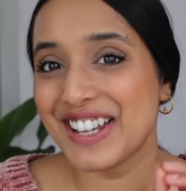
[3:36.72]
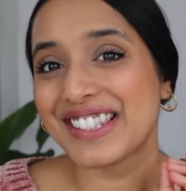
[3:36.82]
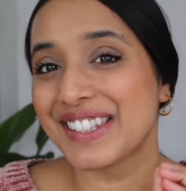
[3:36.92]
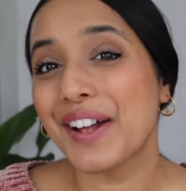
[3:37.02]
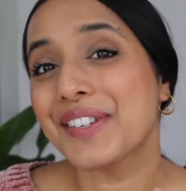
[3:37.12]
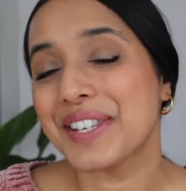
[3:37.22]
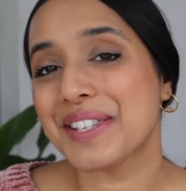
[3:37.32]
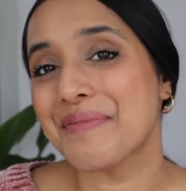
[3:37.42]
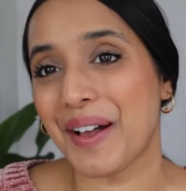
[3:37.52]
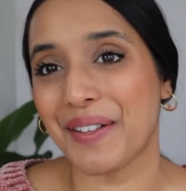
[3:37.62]
it's not
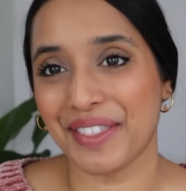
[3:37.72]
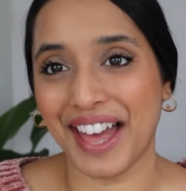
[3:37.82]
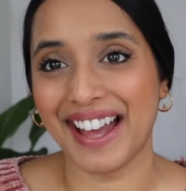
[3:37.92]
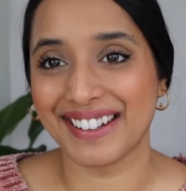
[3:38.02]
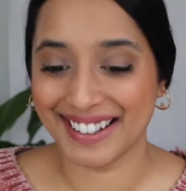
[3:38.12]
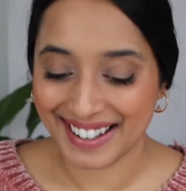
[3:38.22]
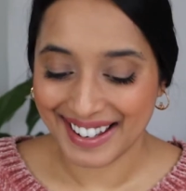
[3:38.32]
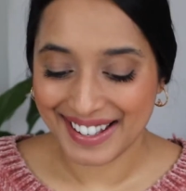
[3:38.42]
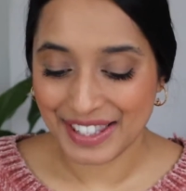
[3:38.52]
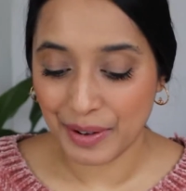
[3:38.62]
just about that
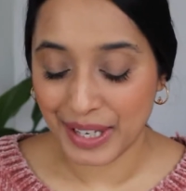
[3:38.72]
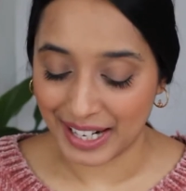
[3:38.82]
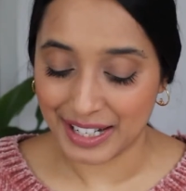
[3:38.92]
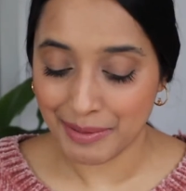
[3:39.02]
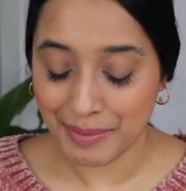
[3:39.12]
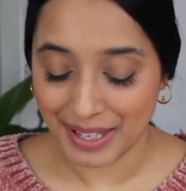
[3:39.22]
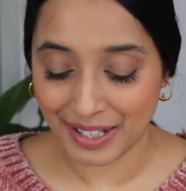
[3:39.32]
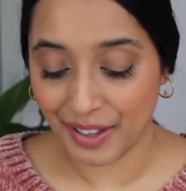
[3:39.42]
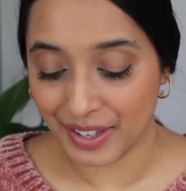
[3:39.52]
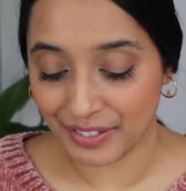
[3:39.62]
so get into my best
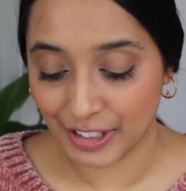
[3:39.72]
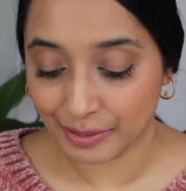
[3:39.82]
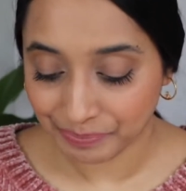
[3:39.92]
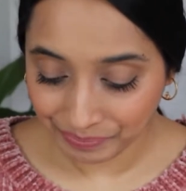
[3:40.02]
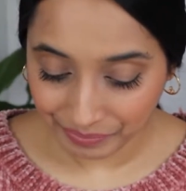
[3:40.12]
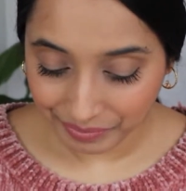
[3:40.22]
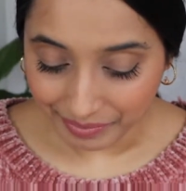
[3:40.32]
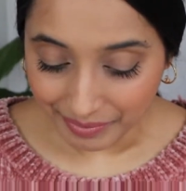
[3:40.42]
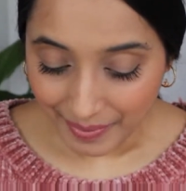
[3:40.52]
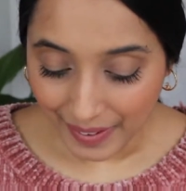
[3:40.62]
health ever
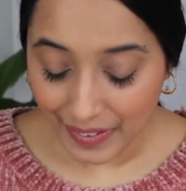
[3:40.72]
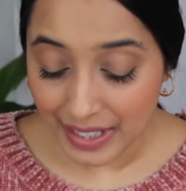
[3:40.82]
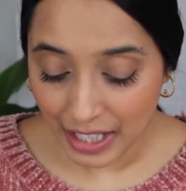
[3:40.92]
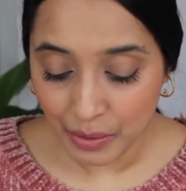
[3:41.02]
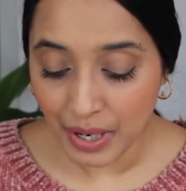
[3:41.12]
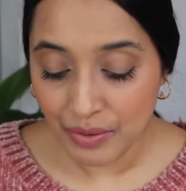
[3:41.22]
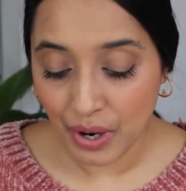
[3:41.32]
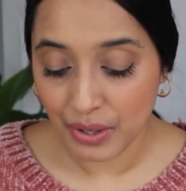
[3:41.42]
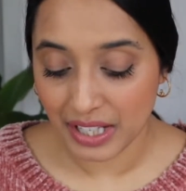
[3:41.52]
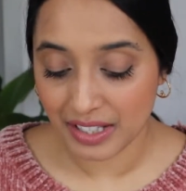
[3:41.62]
the next one i
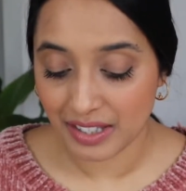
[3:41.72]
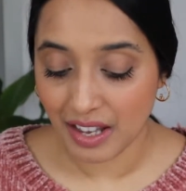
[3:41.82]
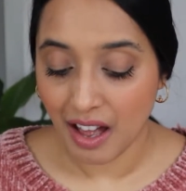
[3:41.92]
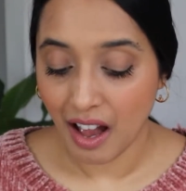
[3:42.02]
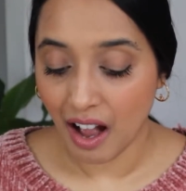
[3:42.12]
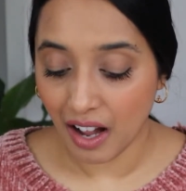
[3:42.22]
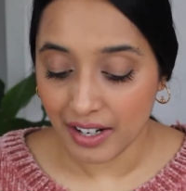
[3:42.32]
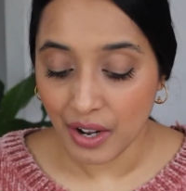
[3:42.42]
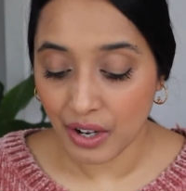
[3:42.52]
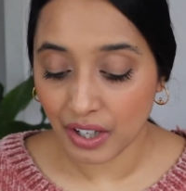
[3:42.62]
wrote is
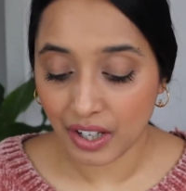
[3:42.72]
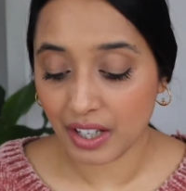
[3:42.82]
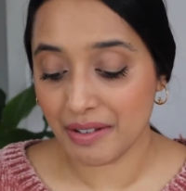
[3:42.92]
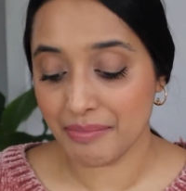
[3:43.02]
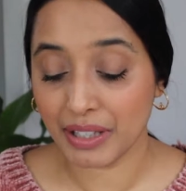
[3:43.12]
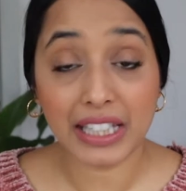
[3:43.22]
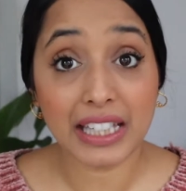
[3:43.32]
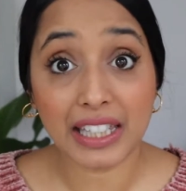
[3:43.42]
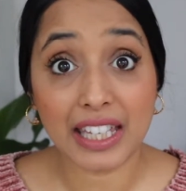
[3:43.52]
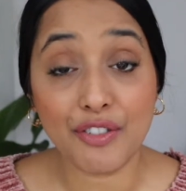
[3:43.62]
unhook
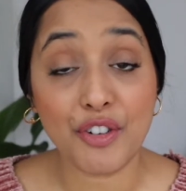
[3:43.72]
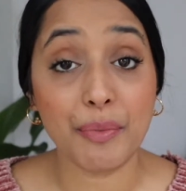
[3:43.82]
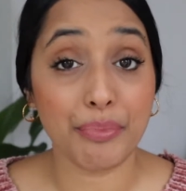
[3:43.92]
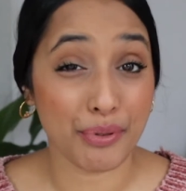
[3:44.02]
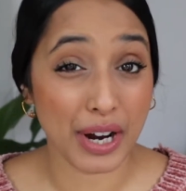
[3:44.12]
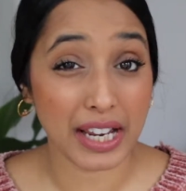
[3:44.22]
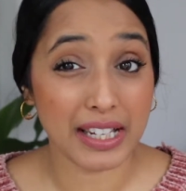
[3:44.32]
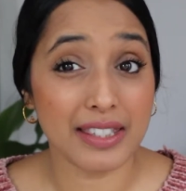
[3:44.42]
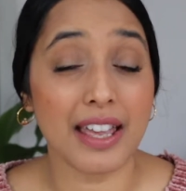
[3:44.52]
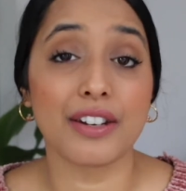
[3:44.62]
completely from
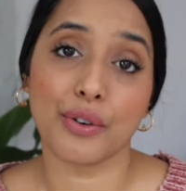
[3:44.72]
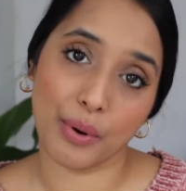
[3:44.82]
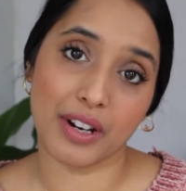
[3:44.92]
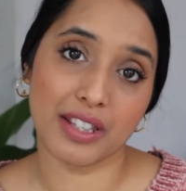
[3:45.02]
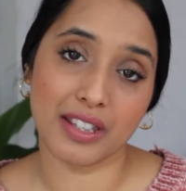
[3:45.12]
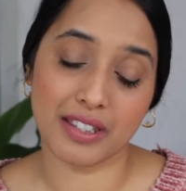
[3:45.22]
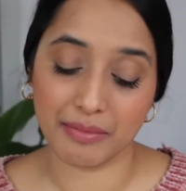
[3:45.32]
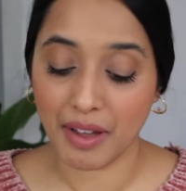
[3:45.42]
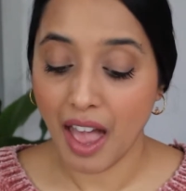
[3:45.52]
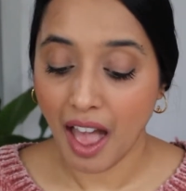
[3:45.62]
praise and
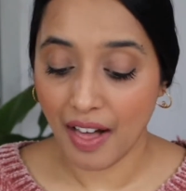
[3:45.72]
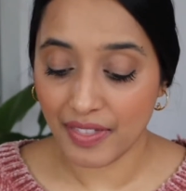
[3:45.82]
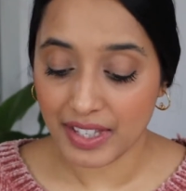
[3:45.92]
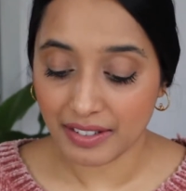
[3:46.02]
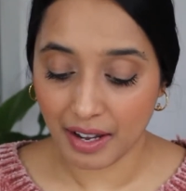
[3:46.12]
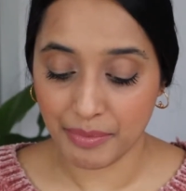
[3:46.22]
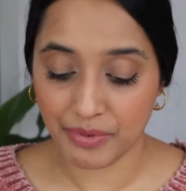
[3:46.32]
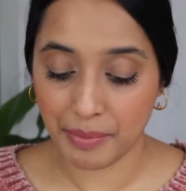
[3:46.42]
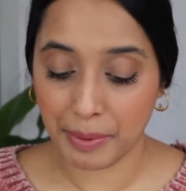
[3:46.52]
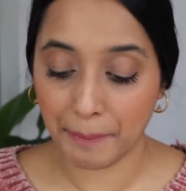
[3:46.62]
criticism and this comes
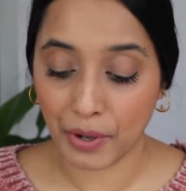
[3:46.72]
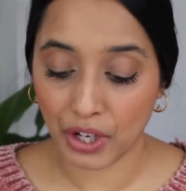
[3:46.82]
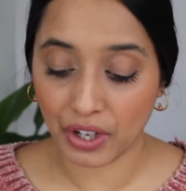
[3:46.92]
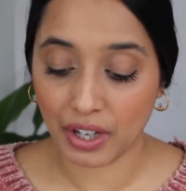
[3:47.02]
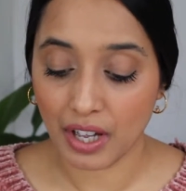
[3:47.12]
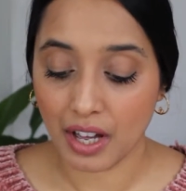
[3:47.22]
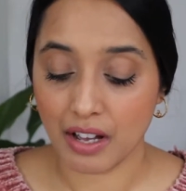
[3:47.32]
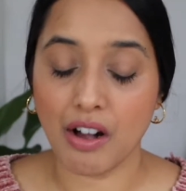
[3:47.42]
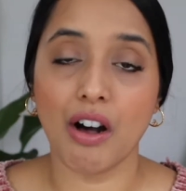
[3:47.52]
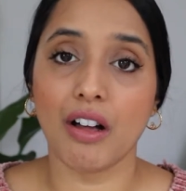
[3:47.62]
from the book
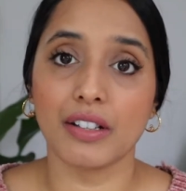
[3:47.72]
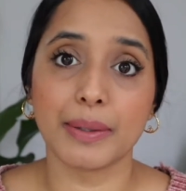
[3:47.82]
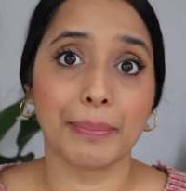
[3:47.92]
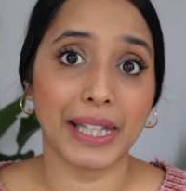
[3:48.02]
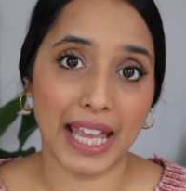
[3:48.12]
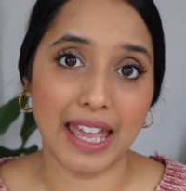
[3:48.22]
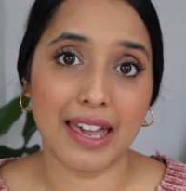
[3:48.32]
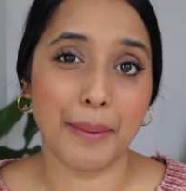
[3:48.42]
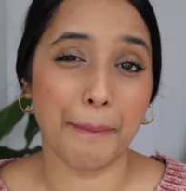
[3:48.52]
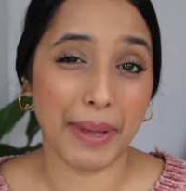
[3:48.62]
called
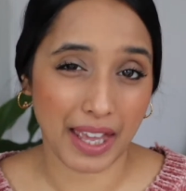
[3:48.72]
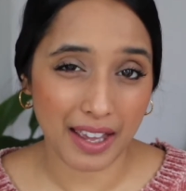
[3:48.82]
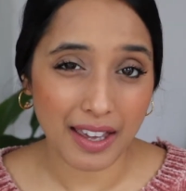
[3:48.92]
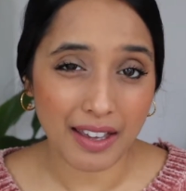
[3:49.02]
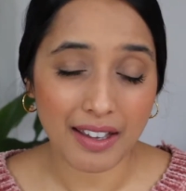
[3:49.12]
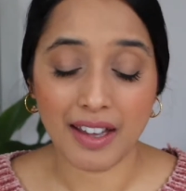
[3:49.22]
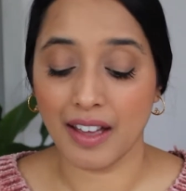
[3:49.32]
playing big